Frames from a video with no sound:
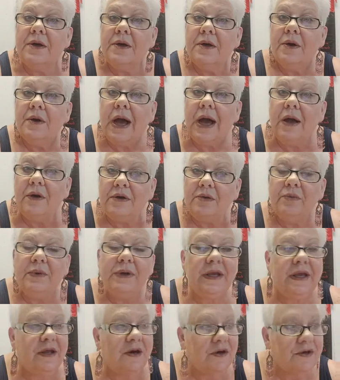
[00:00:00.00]
how did we
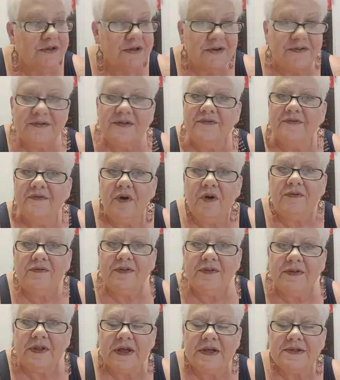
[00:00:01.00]
get ourselves involved
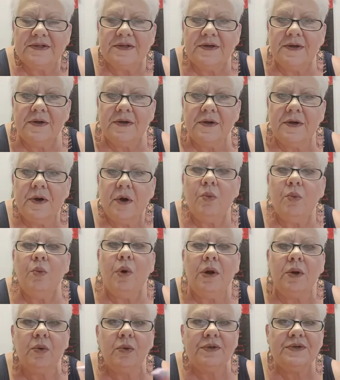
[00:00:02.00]
in this?
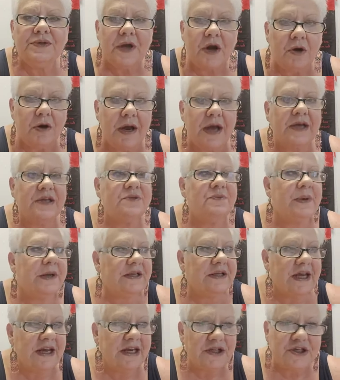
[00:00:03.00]
What was our
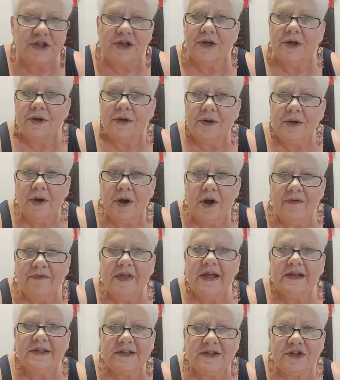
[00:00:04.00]
expectation of
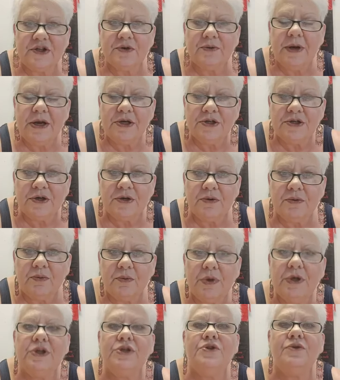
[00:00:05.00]
that situation?
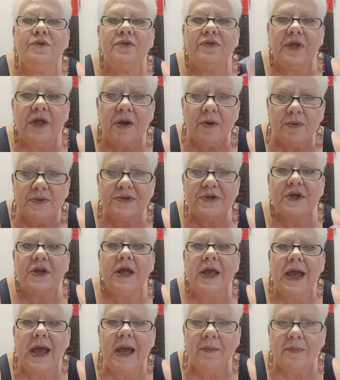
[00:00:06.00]
What did you think was going
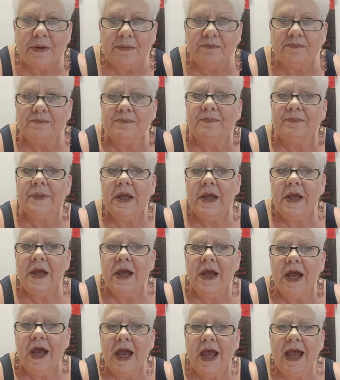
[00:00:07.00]
to happen?
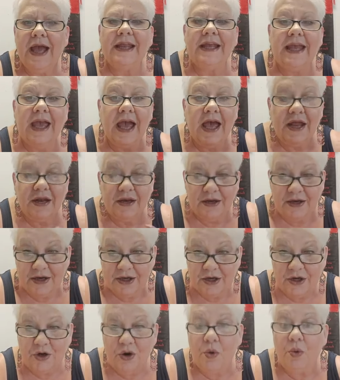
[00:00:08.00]
And again,
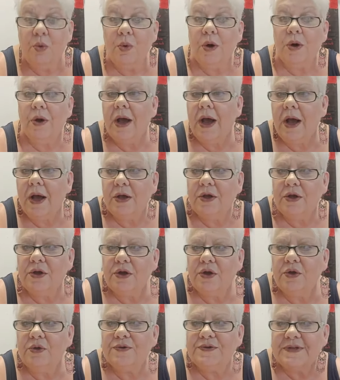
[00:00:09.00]

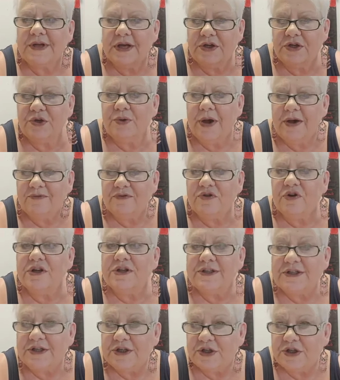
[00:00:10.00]
you said you have
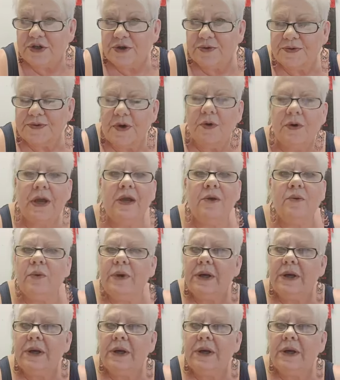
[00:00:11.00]
trust issues. Okay,